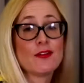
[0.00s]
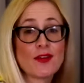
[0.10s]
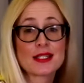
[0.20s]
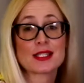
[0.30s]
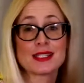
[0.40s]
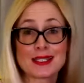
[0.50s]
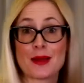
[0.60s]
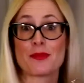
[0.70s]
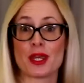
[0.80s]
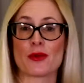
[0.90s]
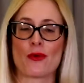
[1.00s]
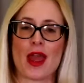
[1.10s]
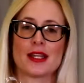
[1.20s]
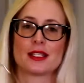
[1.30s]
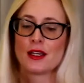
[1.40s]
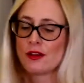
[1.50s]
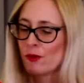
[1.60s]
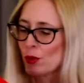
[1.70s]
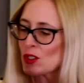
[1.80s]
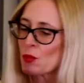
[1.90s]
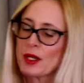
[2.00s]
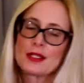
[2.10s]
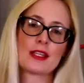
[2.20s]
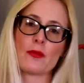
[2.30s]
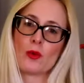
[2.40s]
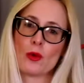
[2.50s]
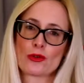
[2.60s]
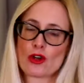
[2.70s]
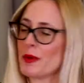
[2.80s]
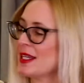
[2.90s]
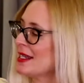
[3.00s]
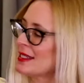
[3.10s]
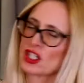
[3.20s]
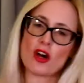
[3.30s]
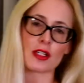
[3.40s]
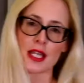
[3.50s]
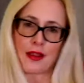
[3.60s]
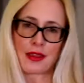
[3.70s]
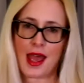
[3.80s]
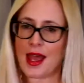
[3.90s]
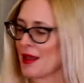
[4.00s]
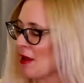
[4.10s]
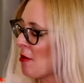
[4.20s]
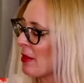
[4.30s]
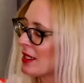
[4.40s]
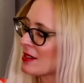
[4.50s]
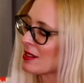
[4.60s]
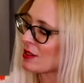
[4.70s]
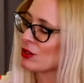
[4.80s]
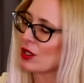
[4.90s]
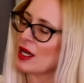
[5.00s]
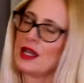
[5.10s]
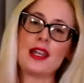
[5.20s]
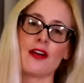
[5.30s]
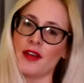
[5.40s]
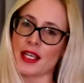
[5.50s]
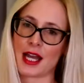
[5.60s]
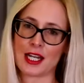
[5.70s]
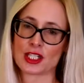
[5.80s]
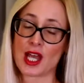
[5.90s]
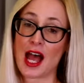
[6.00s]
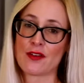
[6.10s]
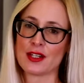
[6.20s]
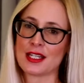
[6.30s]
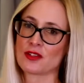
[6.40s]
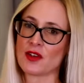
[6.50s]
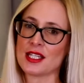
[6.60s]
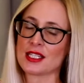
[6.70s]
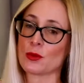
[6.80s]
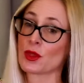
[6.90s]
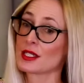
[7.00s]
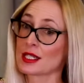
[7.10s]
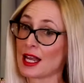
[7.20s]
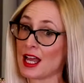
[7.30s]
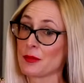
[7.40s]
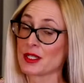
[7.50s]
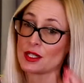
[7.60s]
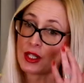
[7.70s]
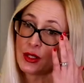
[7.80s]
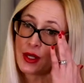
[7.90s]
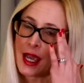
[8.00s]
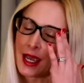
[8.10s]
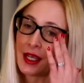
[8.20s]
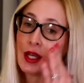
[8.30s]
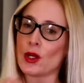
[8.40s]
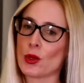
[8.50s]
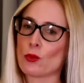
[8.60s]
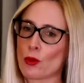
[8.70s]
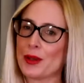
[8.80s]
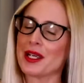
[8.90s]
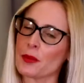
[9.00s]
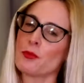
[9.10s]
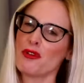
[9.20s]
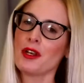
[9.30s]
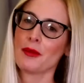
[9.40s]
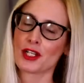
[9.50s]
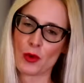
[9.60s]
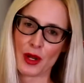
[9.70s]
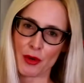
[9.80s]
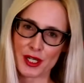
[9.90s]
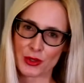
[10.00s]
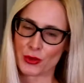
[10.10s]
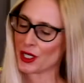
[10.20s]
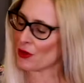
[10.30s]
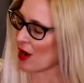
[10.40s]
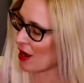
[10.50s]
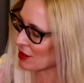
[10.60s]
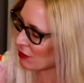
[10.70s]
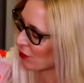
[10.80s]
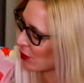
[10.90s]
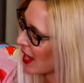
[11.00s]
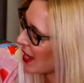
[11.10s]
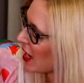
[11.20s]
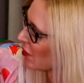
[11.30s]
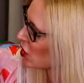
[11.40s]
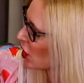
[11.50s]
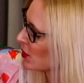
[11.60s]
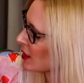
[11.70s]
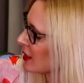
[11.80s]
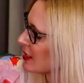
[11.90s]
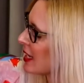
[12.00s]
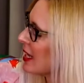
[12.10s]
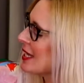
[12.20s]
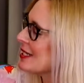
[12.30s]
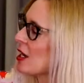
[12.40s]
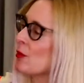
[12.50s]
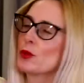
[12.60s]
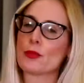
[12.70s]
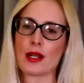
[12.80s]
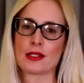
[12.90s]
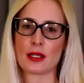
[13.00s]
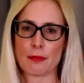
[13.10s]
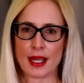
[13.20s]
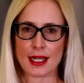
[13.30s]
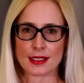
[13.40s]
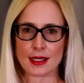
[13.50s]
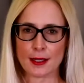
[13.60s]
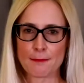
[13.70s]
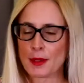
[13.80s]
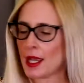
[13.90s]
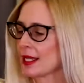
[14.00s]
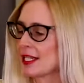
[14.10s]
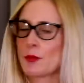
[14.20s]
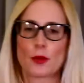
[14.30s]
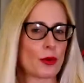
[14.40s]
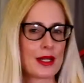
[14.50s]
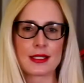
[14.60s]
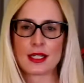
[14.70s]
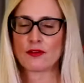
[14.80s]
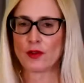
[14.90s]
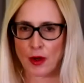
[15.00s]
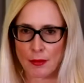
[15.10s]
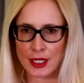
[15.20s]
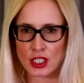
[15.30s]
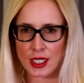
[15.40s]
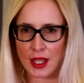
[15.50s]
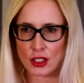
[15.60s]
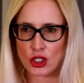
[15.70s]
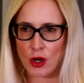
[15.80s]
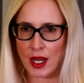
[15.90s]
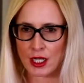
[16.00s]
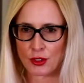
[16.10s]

Invest in something red for your spring summer wardrobe. And yes, it's hot out there, but it's still a lovely color to have. And let's face it, with this climate in the UK, you can pretty much wear red all year round. And for that, I've chosen this double-breasted blazer. Double breasting, very much another trend